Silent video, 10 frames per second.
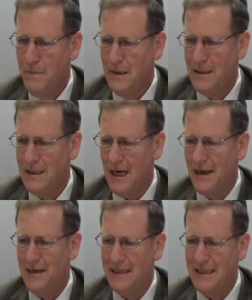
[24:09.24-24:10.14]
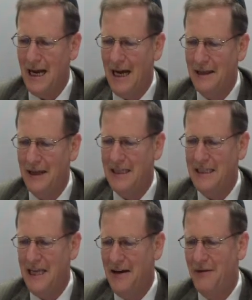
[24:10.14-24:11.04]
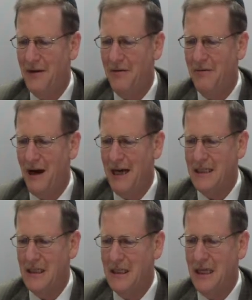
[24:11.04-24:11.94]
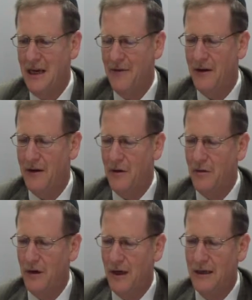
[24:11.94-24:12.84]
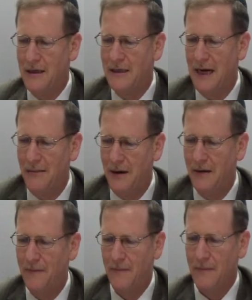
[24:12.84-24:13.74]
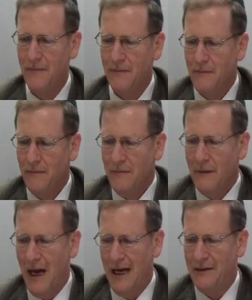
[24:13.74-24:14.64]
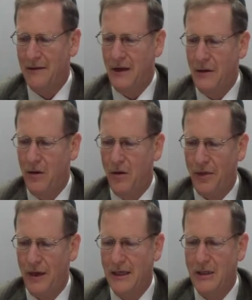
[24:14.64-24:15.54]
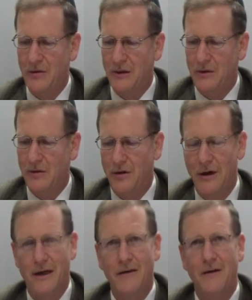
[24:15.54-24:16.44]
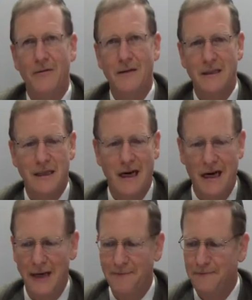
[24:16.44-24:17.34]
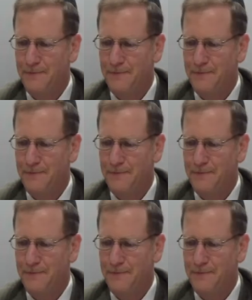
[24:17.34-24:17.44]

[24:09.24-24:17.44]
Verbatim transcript: He said the sun has never risen even during the summer at the northeastern corner of the sky